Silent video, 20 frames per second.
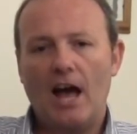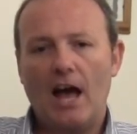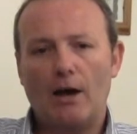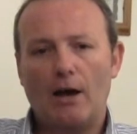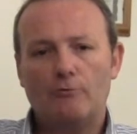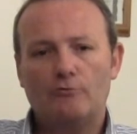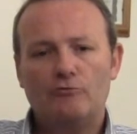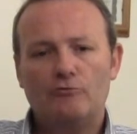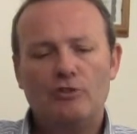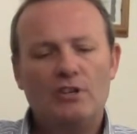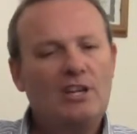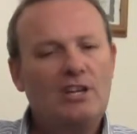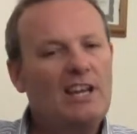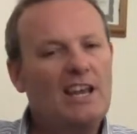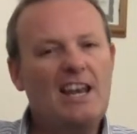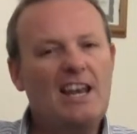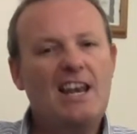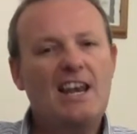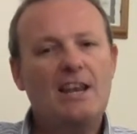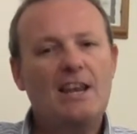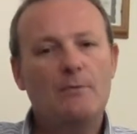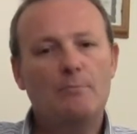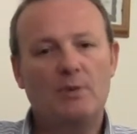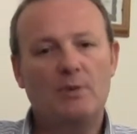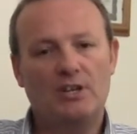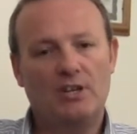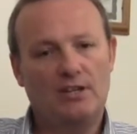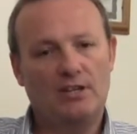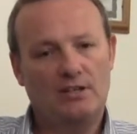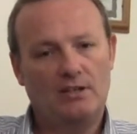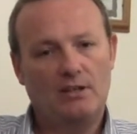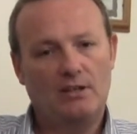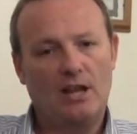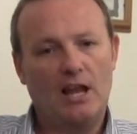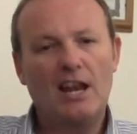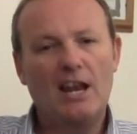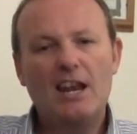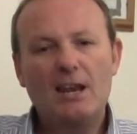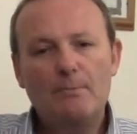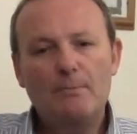at really
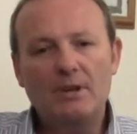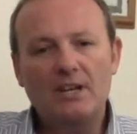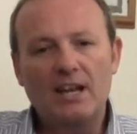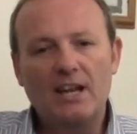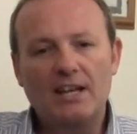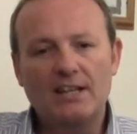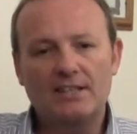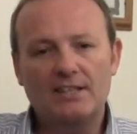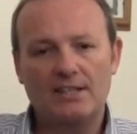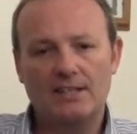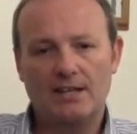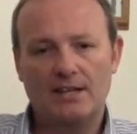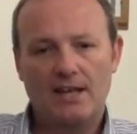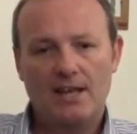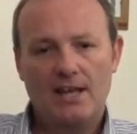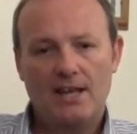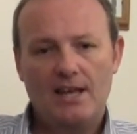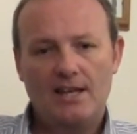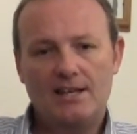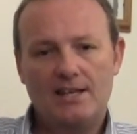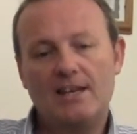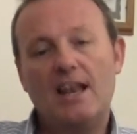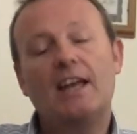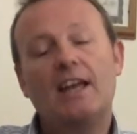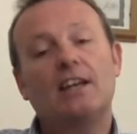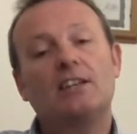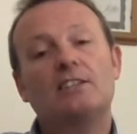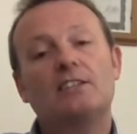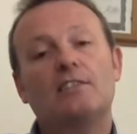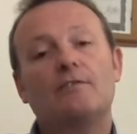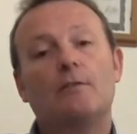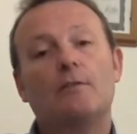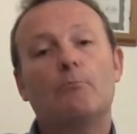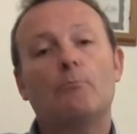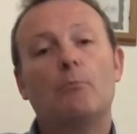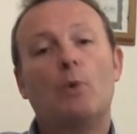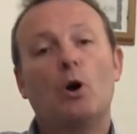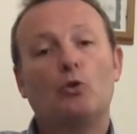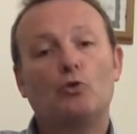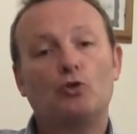eliminating negative
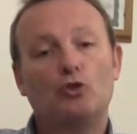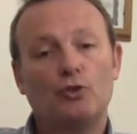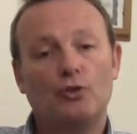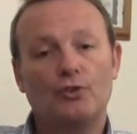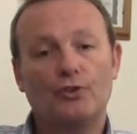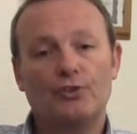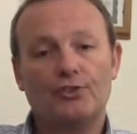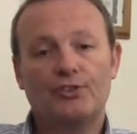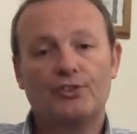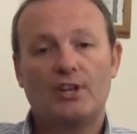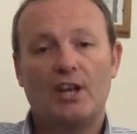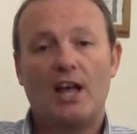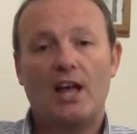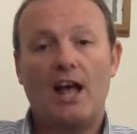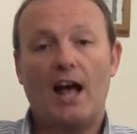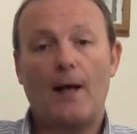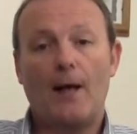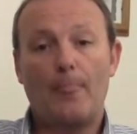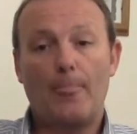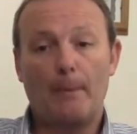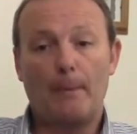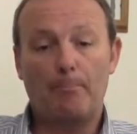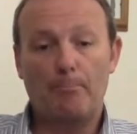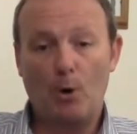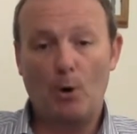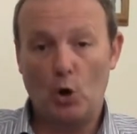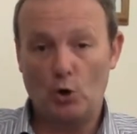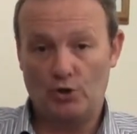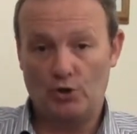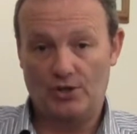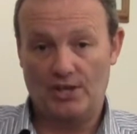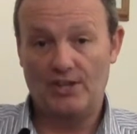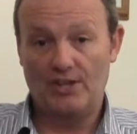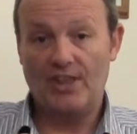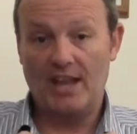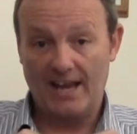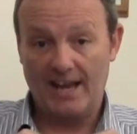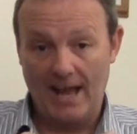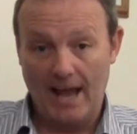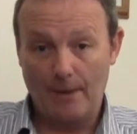emotions at the point that
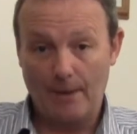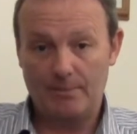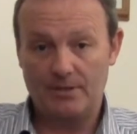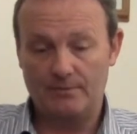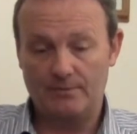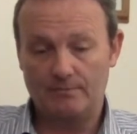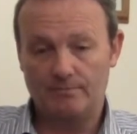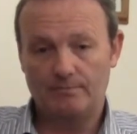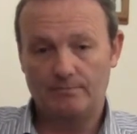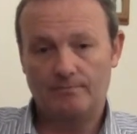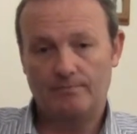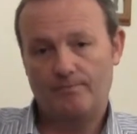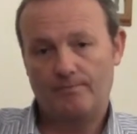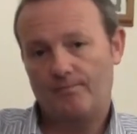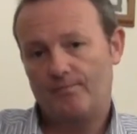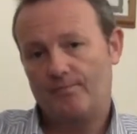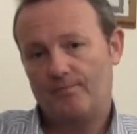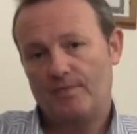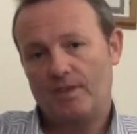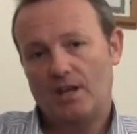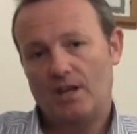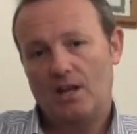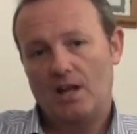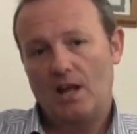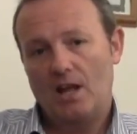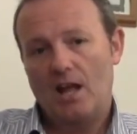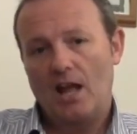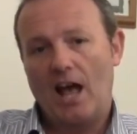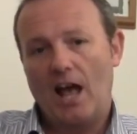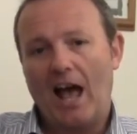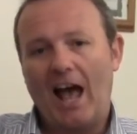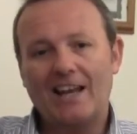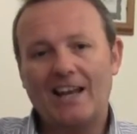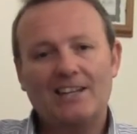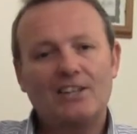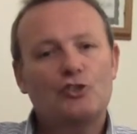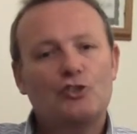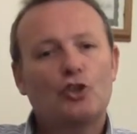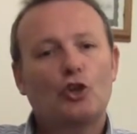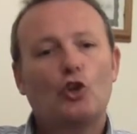they happen. And
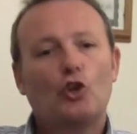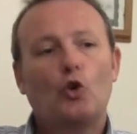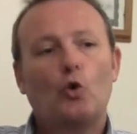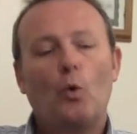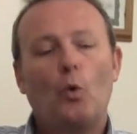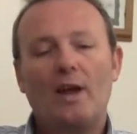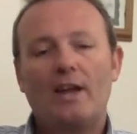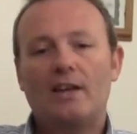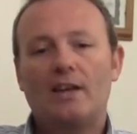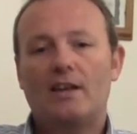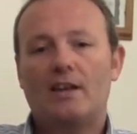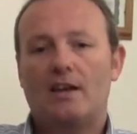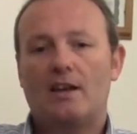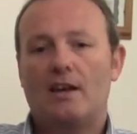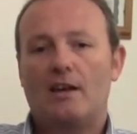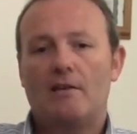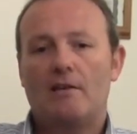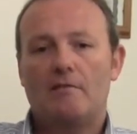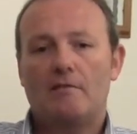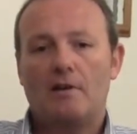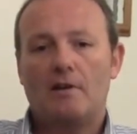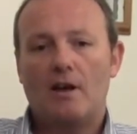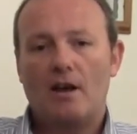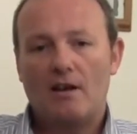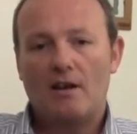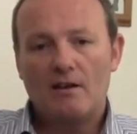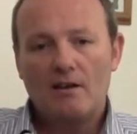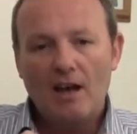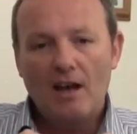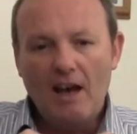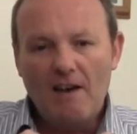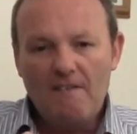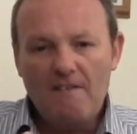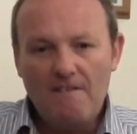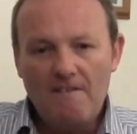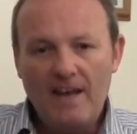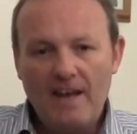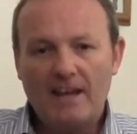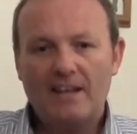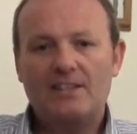it's a quick,
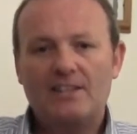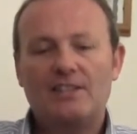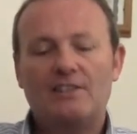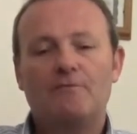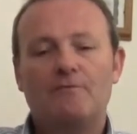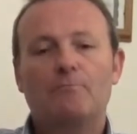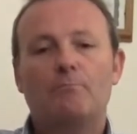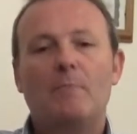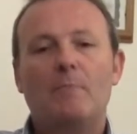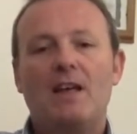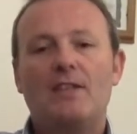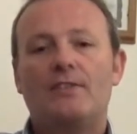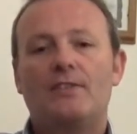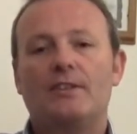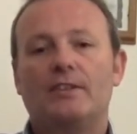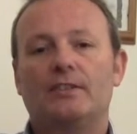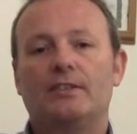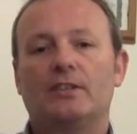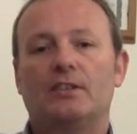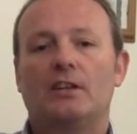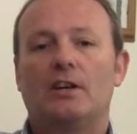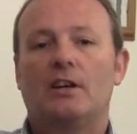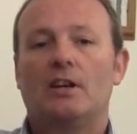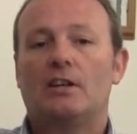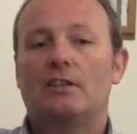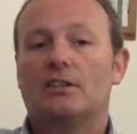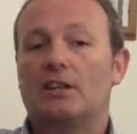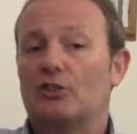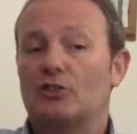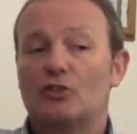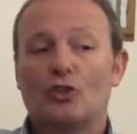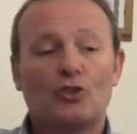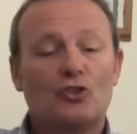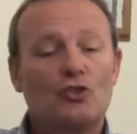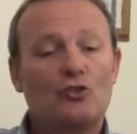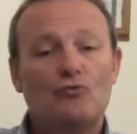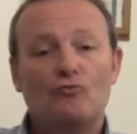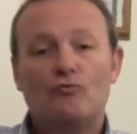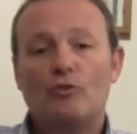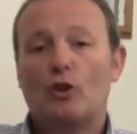effective method that
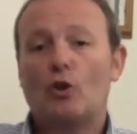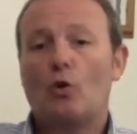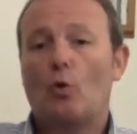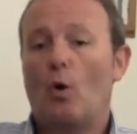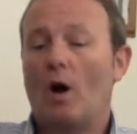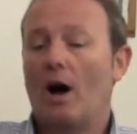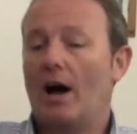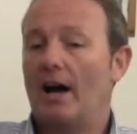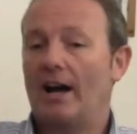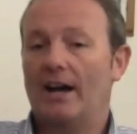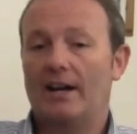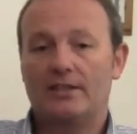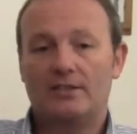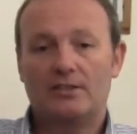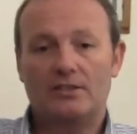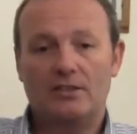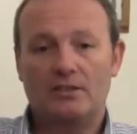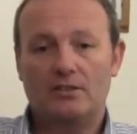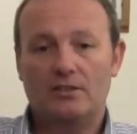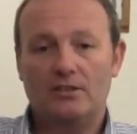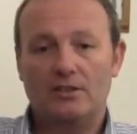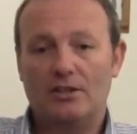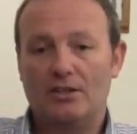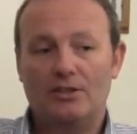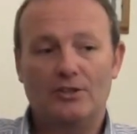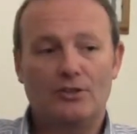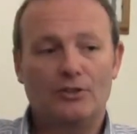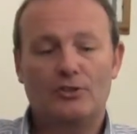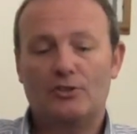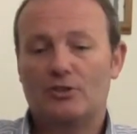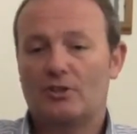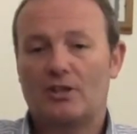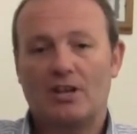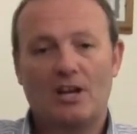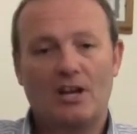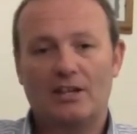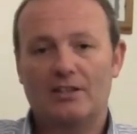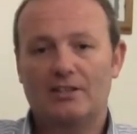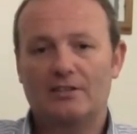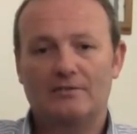doesn't require you to
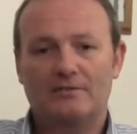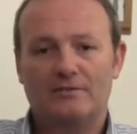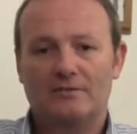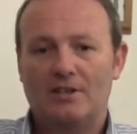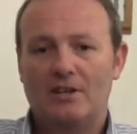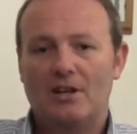kind of